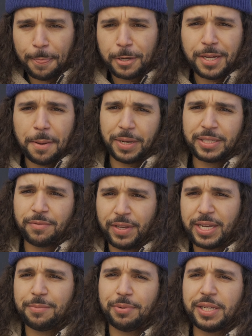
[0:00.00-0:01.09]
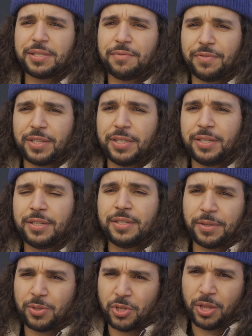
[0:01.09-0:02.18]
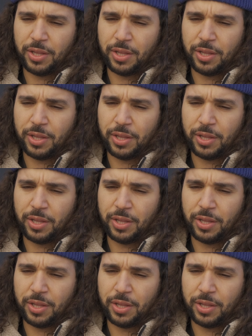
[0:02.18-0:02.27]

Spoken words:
looked up best vegan places in Philly. This was on the